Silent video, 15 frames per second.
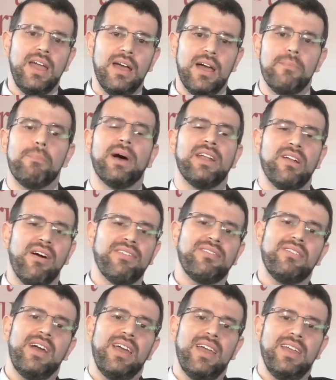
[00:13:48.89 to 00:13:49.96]
but it
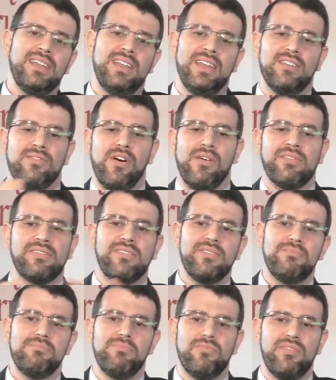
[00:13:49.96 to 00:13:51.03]
also involves
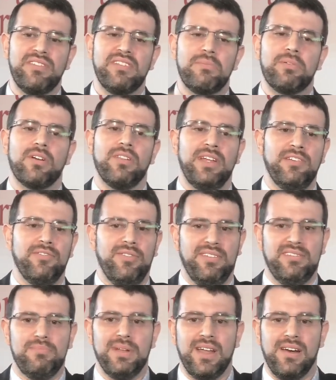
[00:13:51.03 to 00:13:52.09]
reciprocal influence
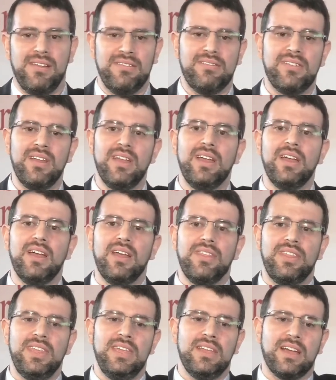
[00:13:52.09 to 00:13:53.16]
because
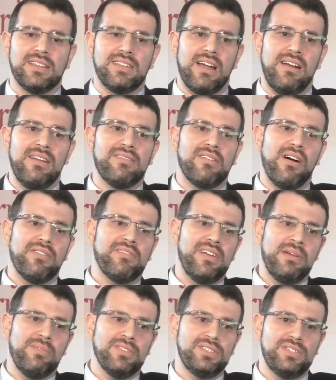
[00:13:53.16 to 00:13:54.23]
the Qataris are also
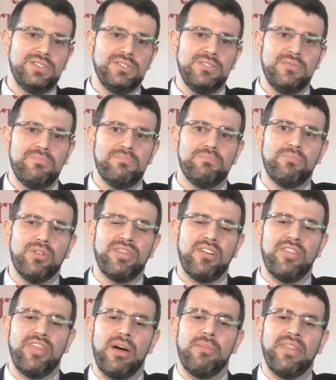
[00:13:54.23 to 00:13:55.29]
able to put their
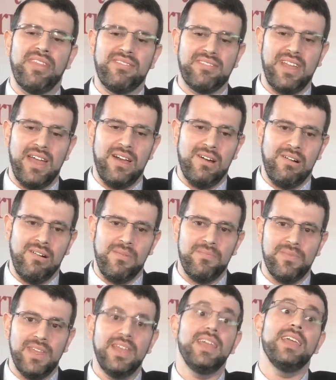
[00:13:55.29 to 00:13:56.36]
thumb on the scale
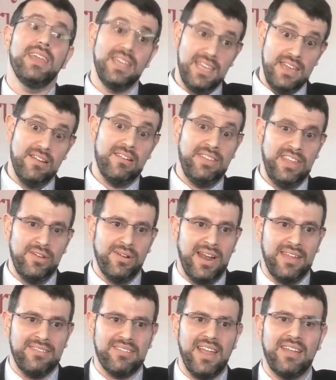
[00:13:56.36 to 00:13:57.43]
here in the
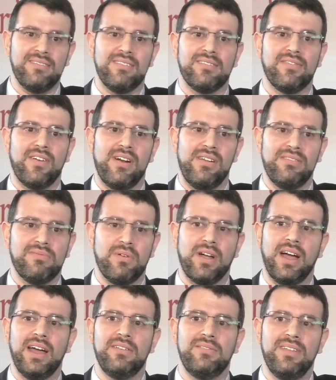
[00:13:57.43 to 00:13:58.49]
United States as far as what
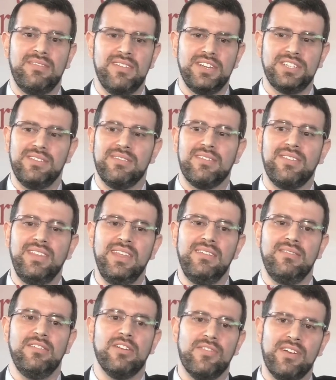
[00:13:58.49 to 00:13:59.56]
kind of decisions
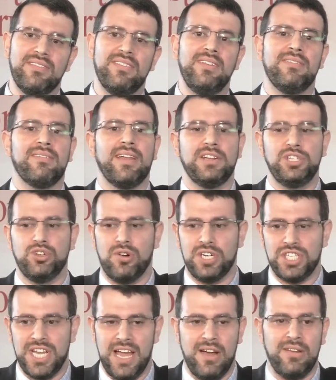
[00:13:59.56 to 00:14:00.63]
these universities like
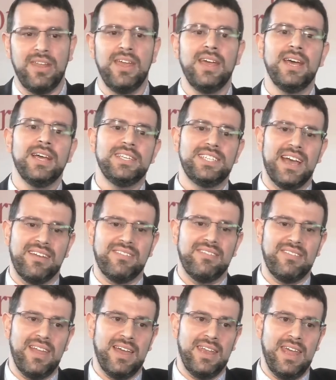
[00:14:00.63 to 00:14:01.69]
Georgetown, Texas
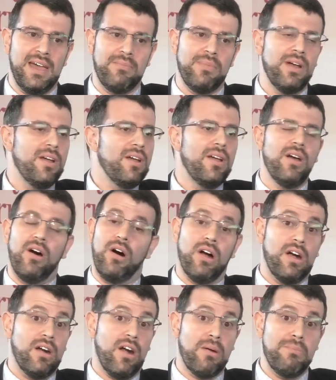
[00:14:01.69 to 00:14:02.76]
A&M
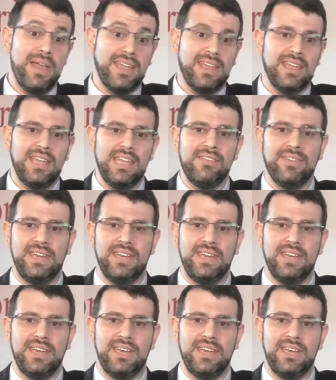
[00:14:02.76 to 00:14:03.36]
are making even